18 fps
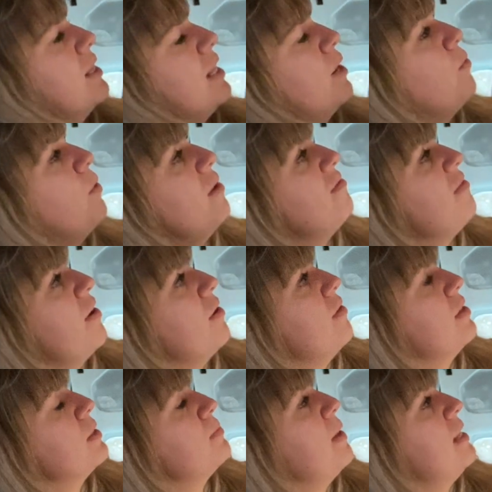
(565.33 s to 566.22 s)
They weren't
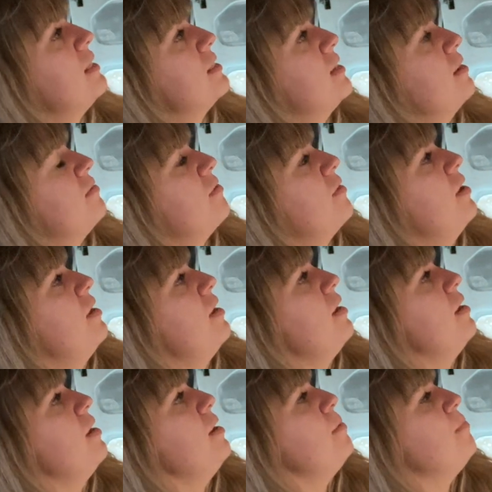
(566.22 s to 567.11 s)
very expensive,
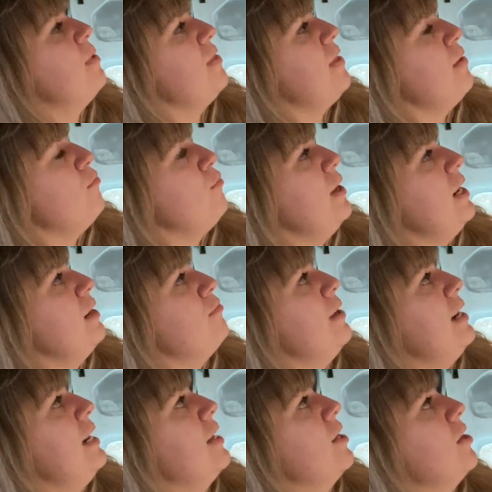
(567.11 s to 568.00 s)
but they're really,
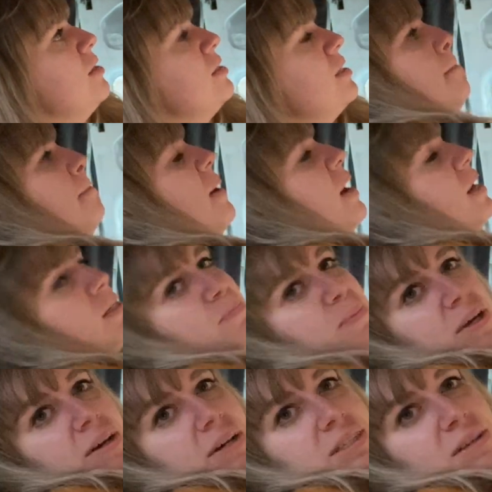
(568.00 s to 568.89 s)
really good. But
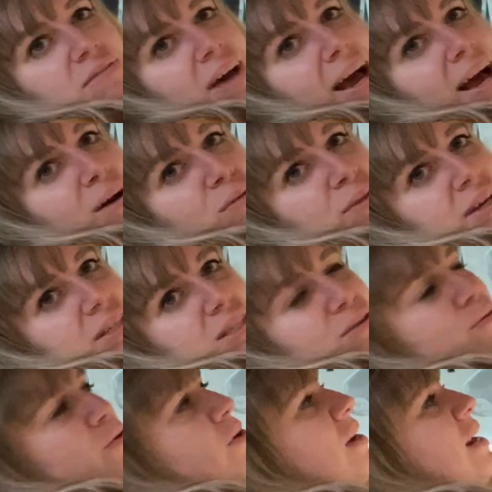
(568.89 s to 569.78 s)
because of how
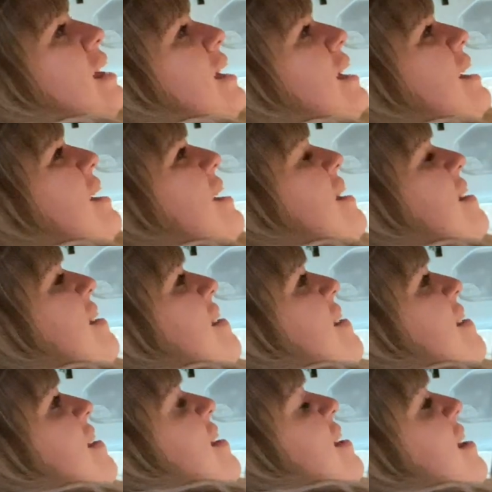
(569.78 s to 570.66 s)
these are on here,
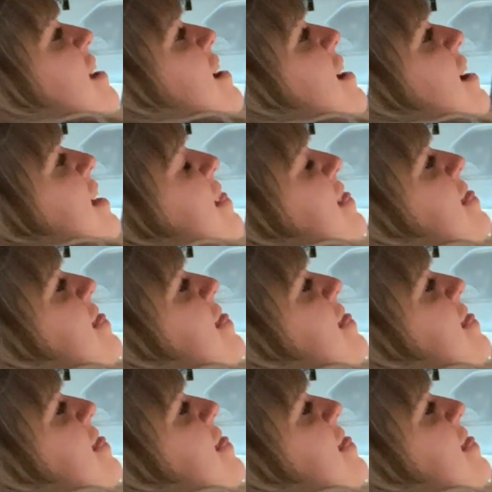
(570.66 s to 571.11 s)
I